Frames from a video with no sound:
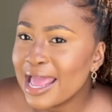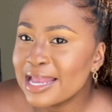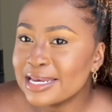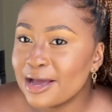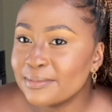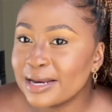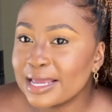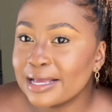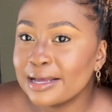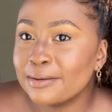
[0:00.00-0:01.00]
Now I'm like,
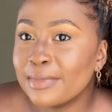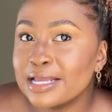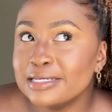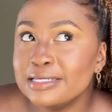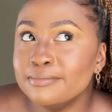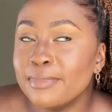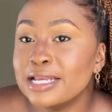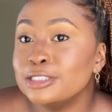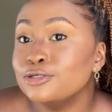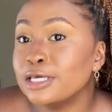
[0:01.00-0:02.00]
I need money
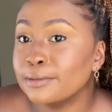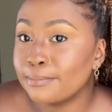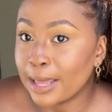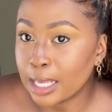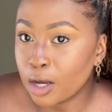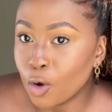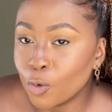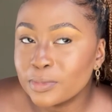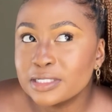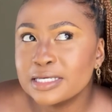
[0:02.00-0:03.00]
to get back home.
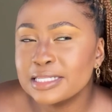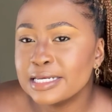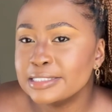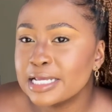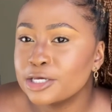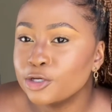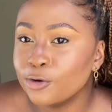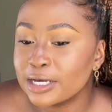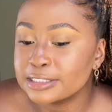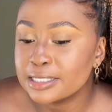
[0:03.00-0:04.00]
And then he's like, you know
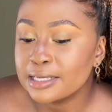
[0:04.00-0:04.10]
what,